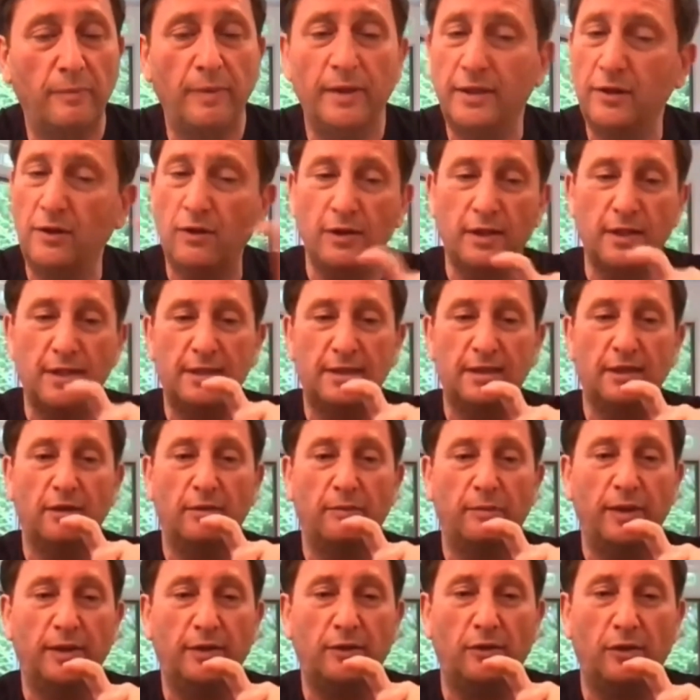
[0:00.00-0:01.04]
A Bitcoin is
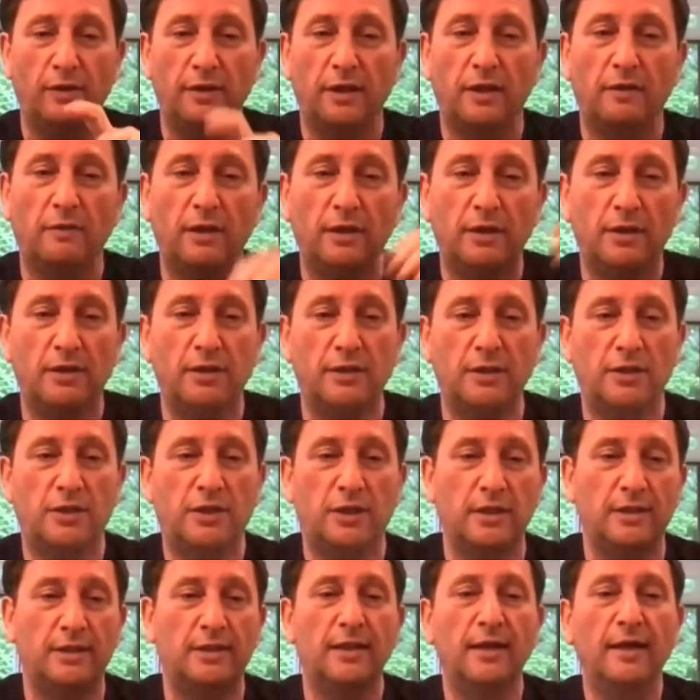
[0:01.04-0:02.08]
still a Bitcoin. The question
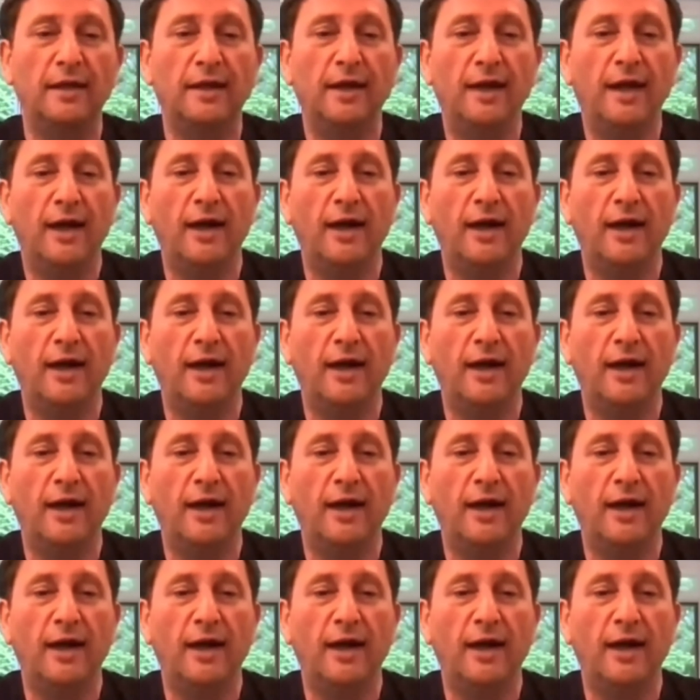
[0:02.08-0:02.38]
is just